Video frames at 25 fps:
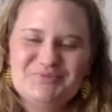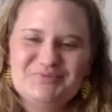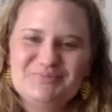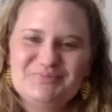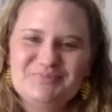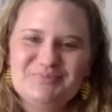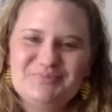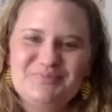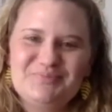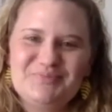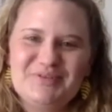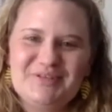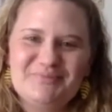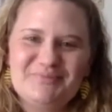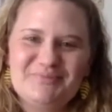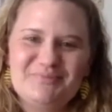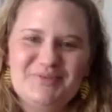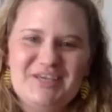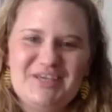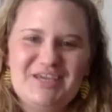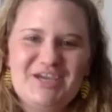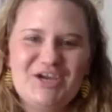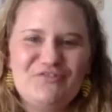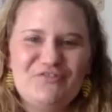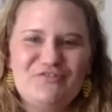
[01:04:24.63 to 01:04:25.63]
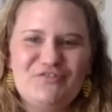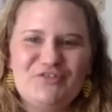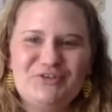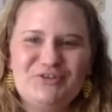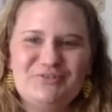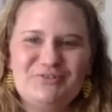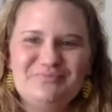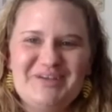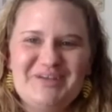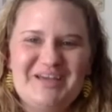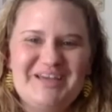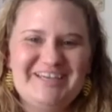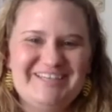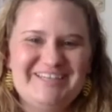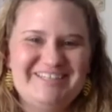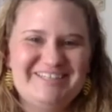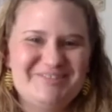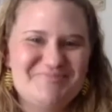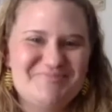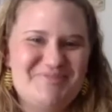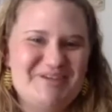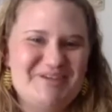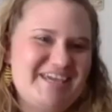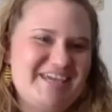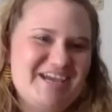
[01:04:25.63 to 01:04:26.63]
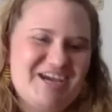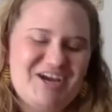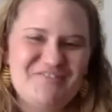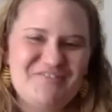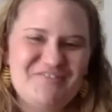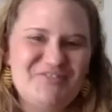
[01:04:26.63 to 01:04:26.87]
be careful. Be careful.